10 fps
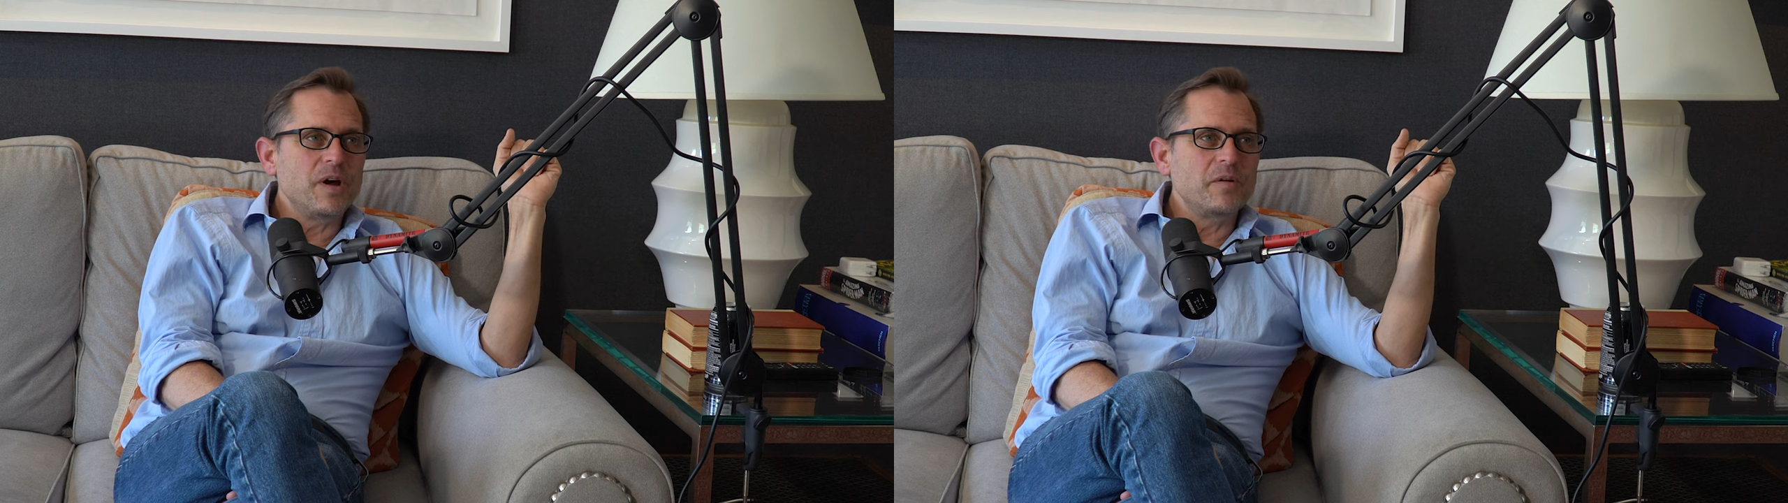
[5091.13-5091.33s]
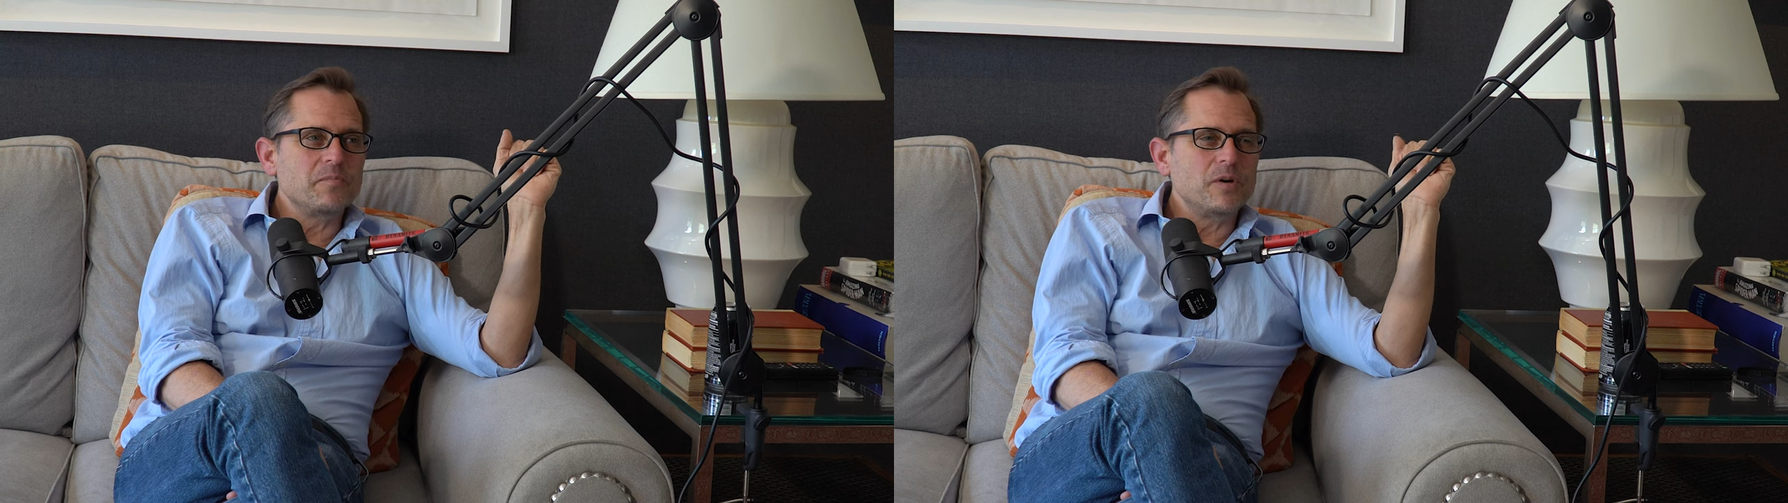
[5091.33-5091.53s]

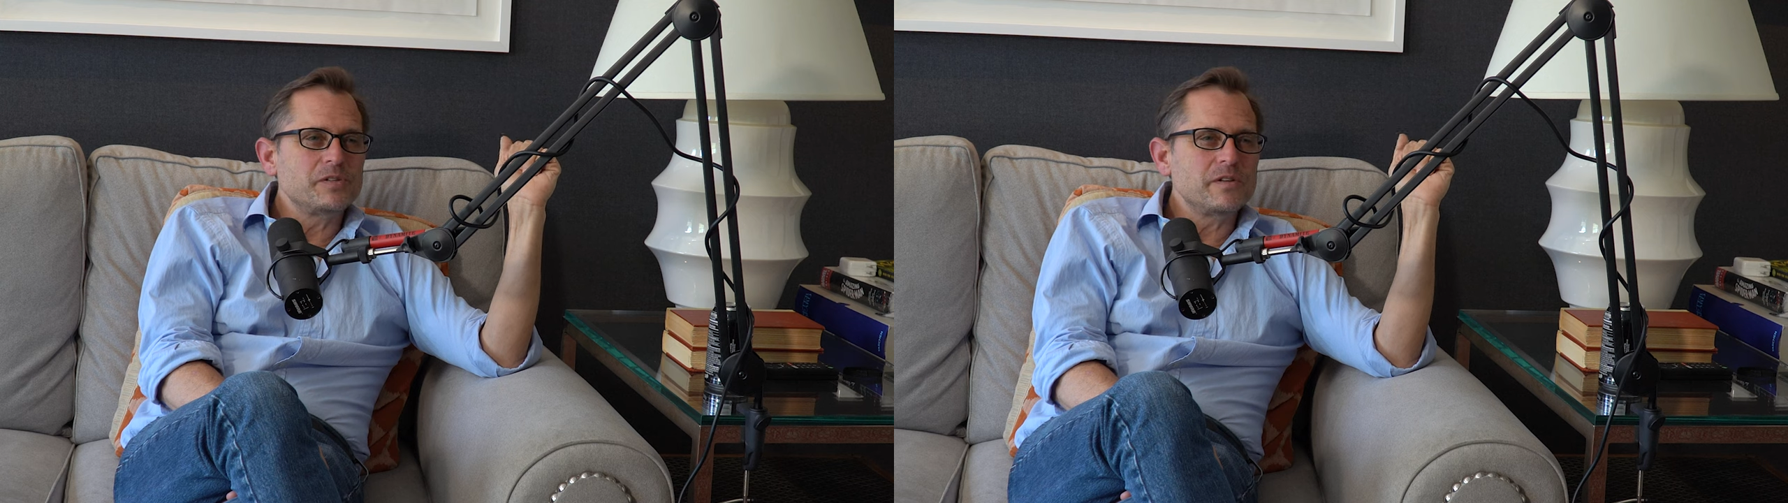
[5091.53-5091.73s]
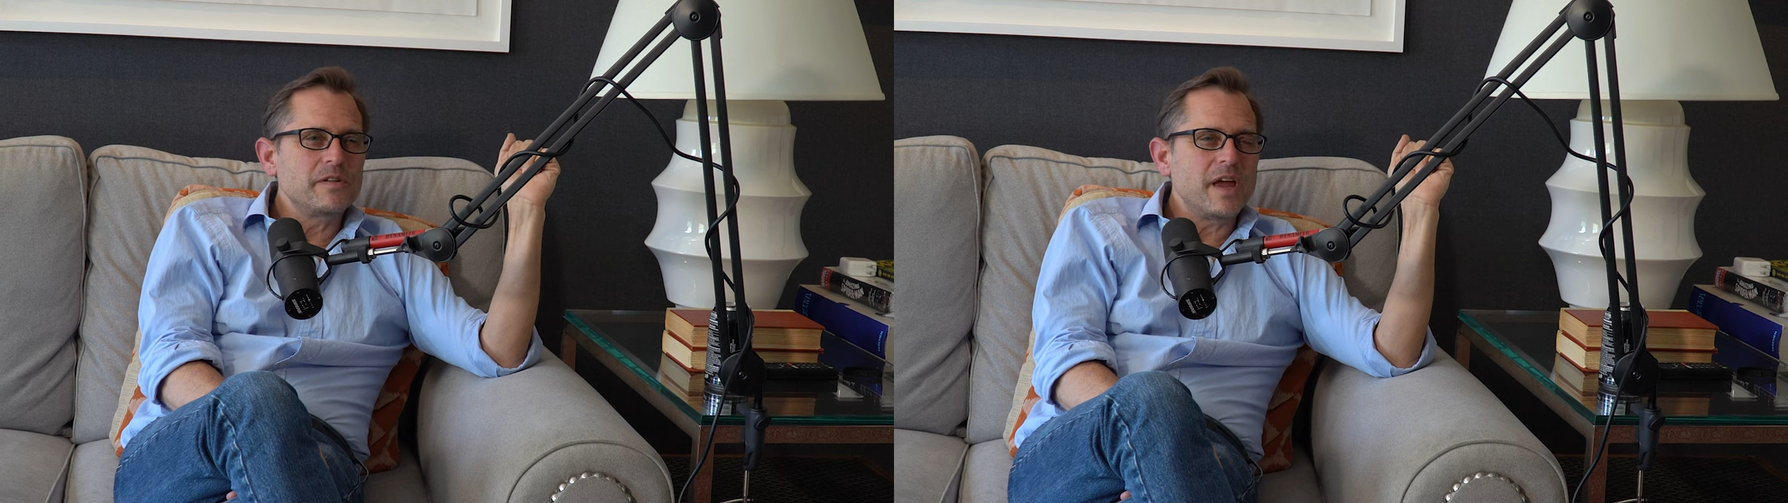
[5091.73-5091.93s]
and
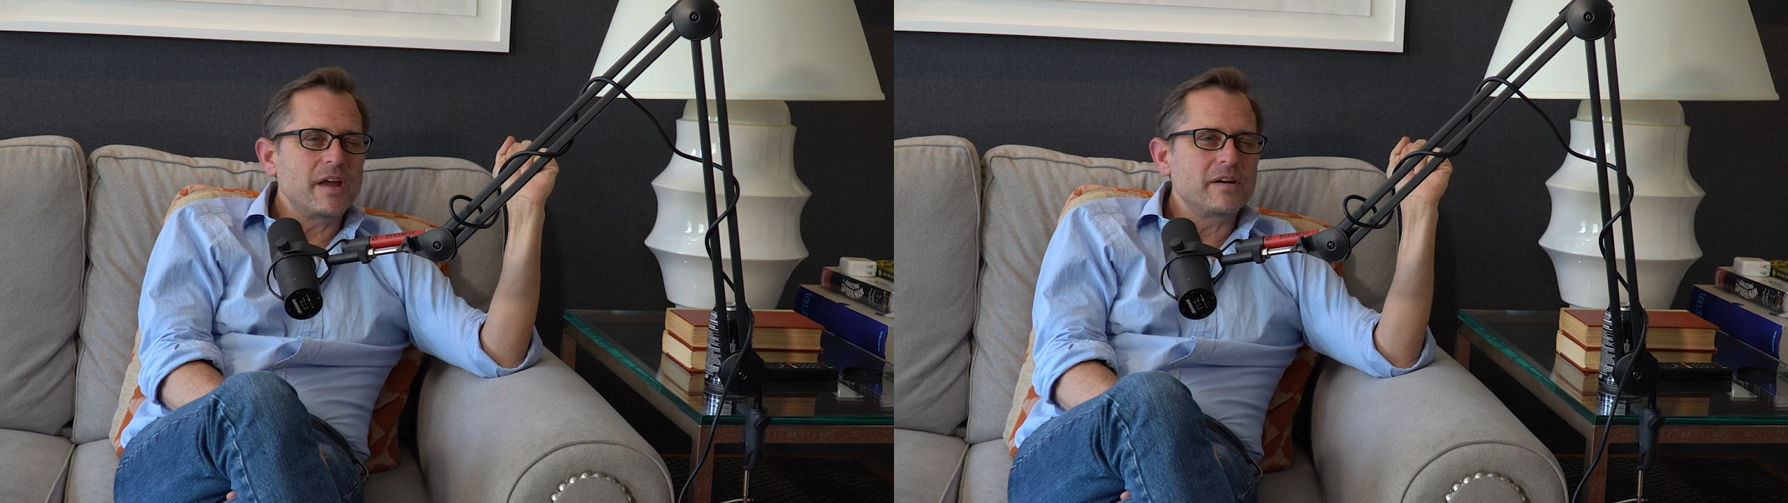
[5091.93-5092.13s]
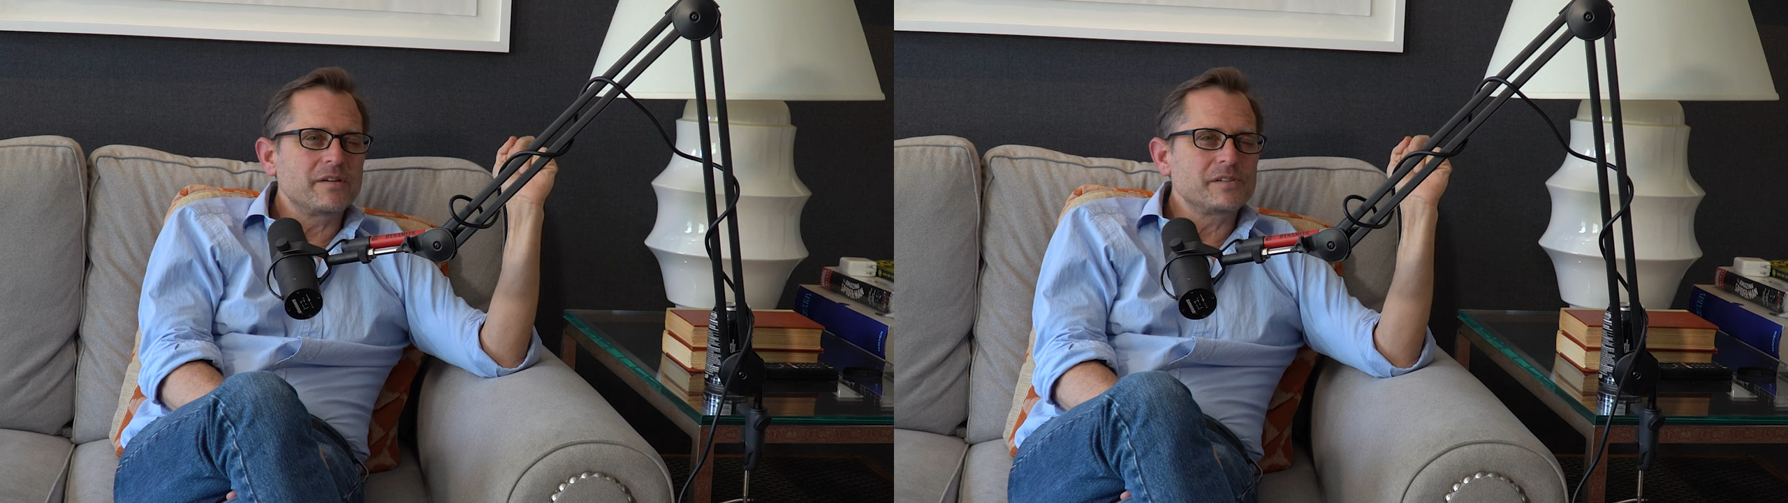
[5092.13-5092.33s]
most of the
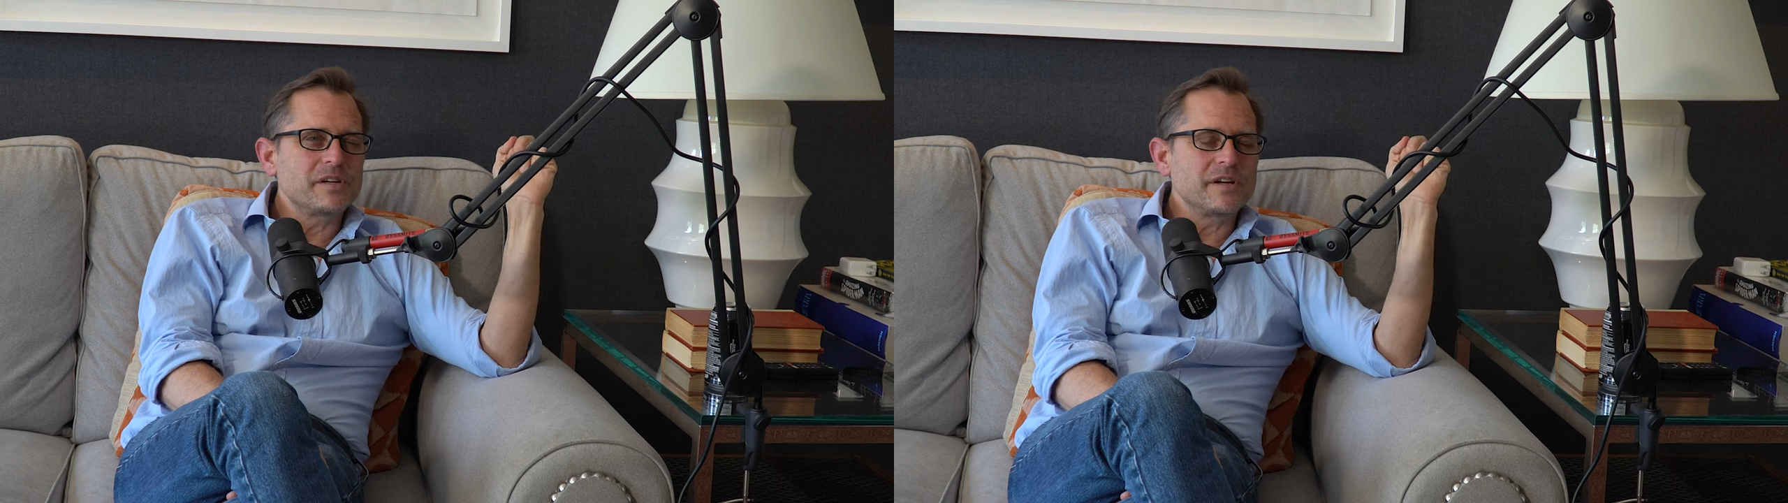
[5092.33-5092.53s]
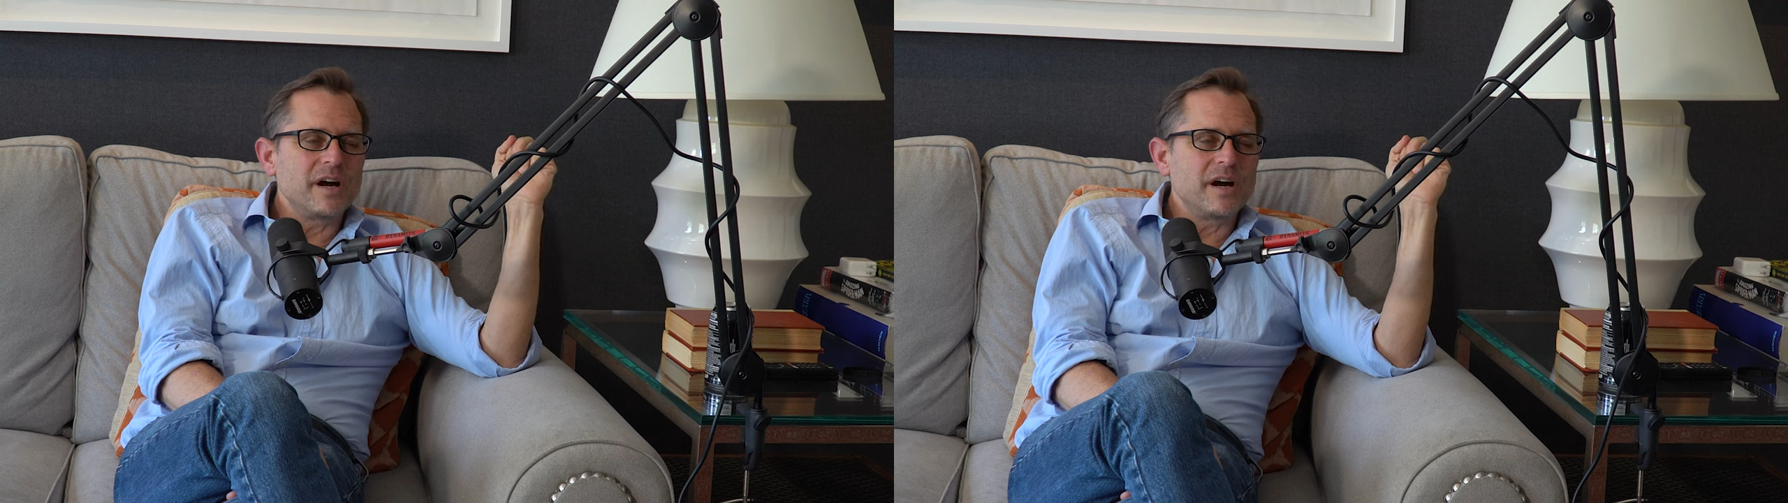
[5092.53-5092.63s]
editors had